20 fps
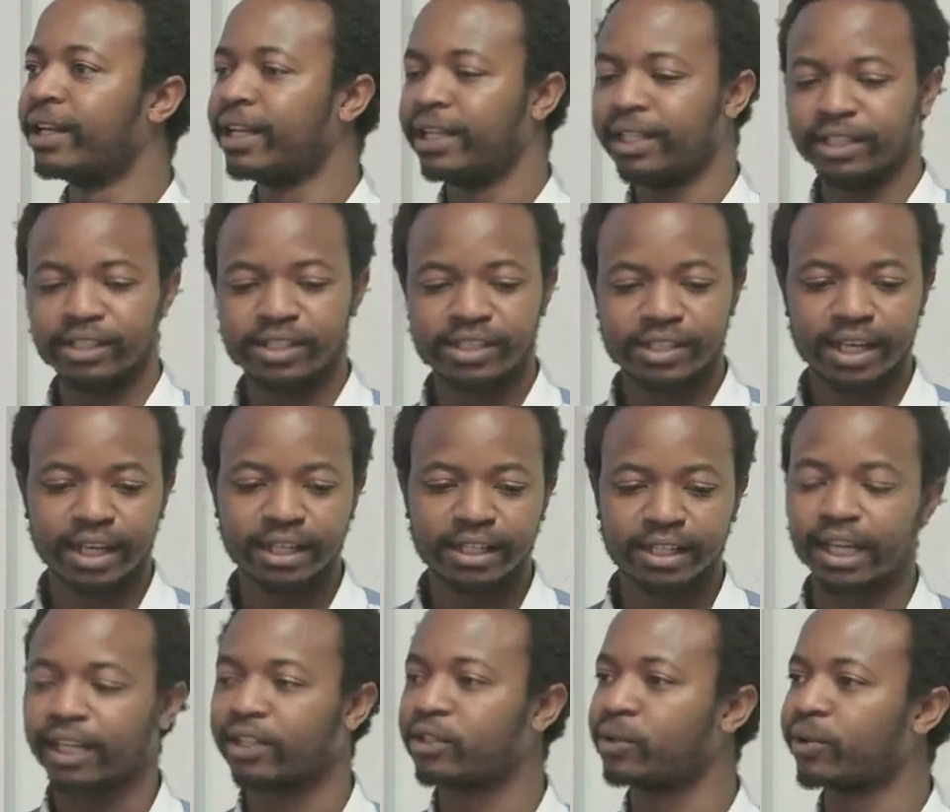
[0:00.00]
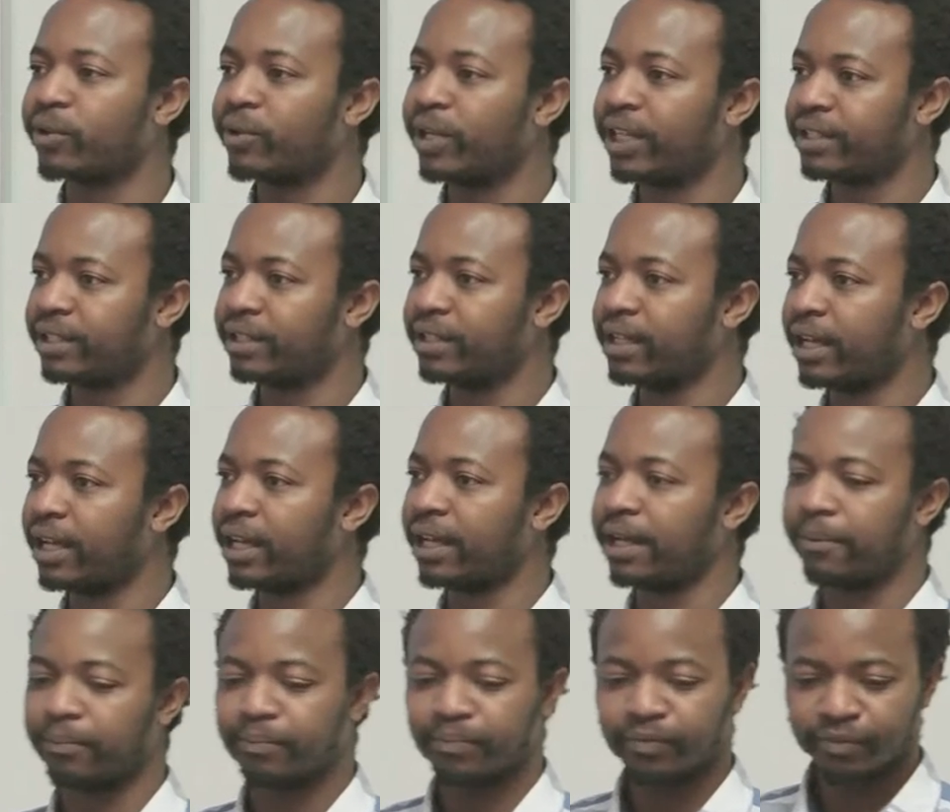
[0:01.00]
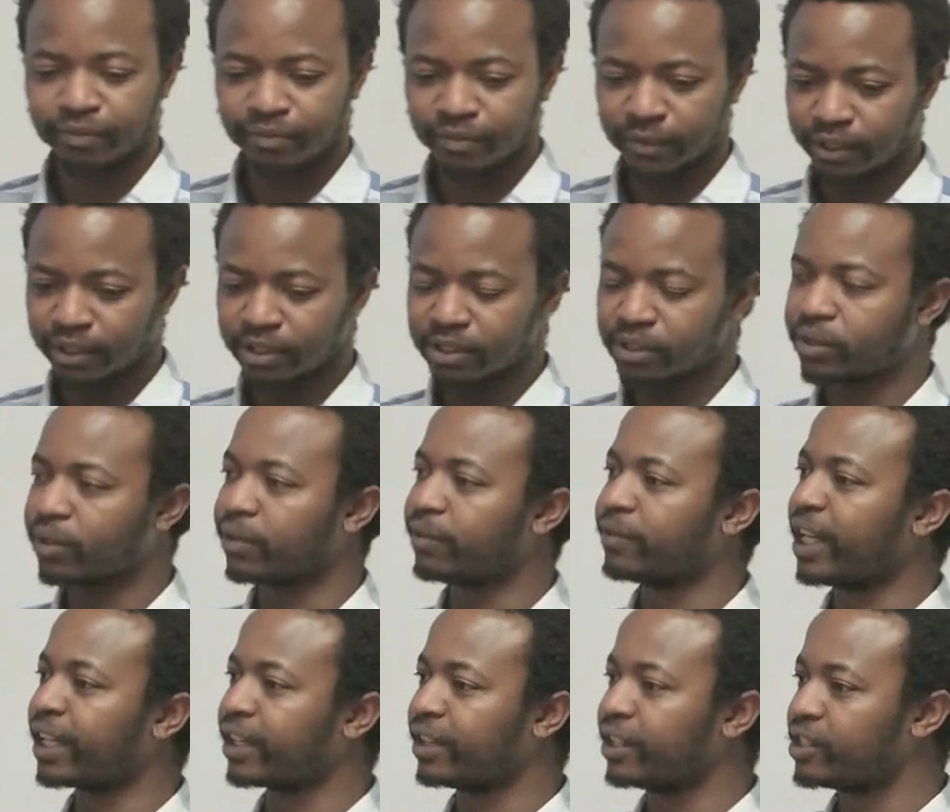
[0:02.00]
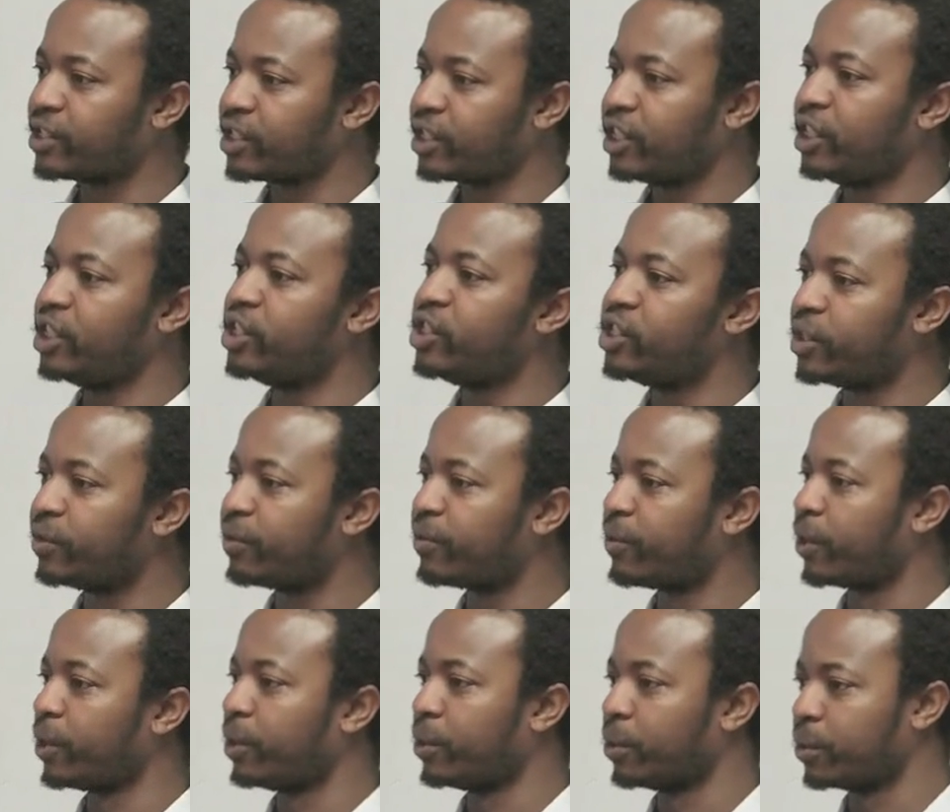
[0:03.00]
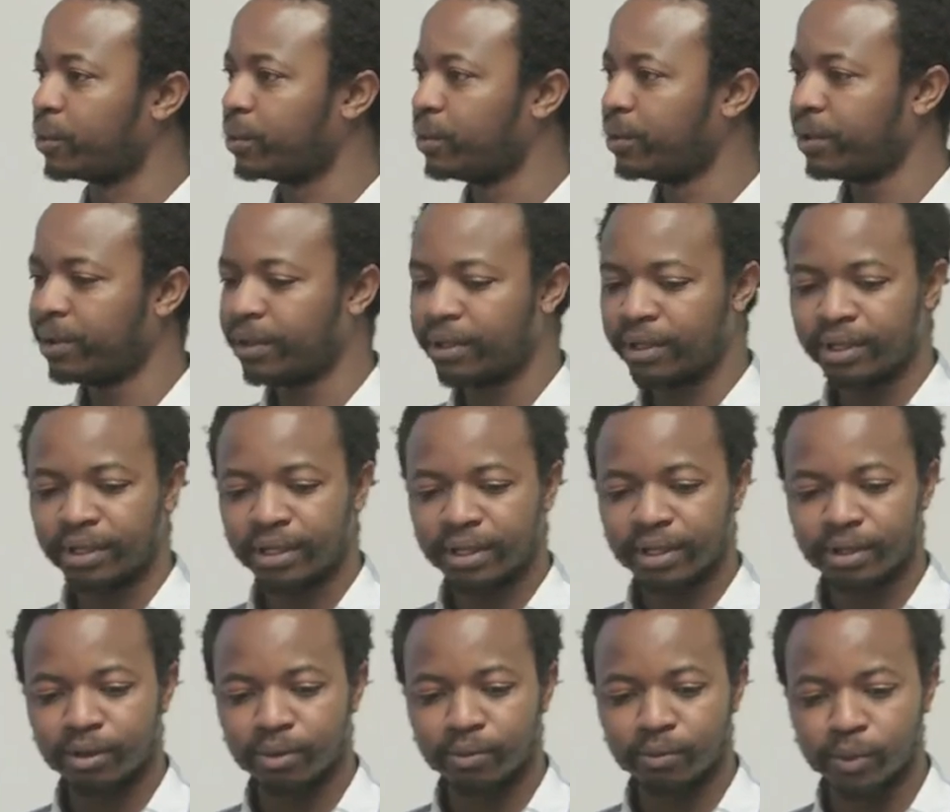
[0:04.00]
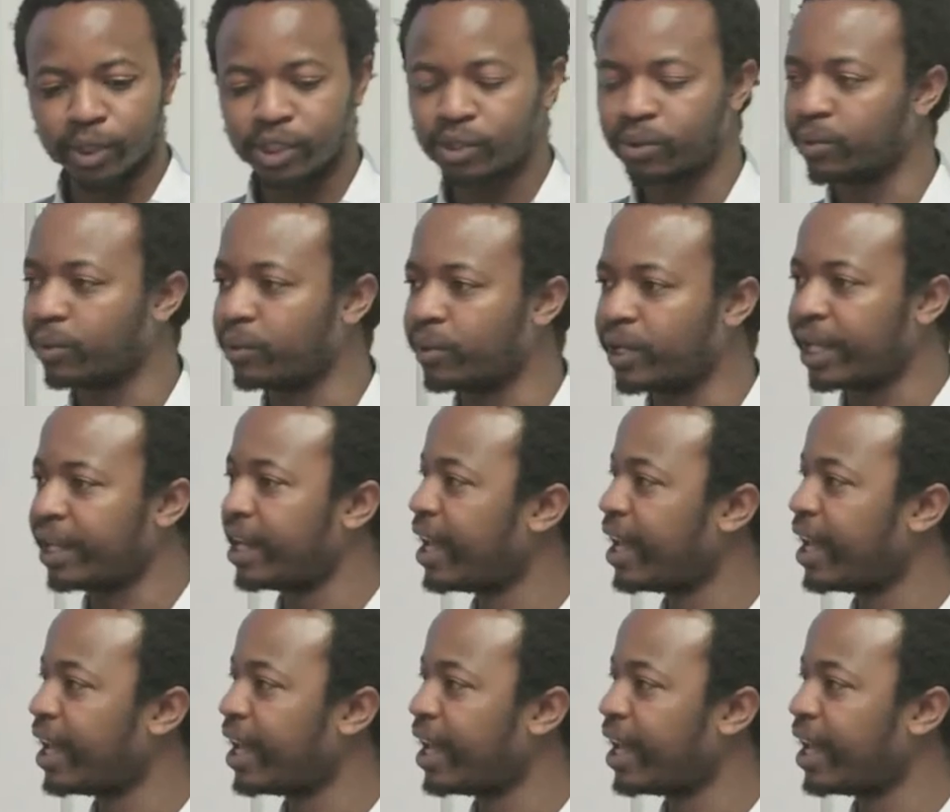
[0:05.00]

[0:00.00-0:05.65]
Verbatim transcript: inside, like to create um, sort of like this engine for you, which will then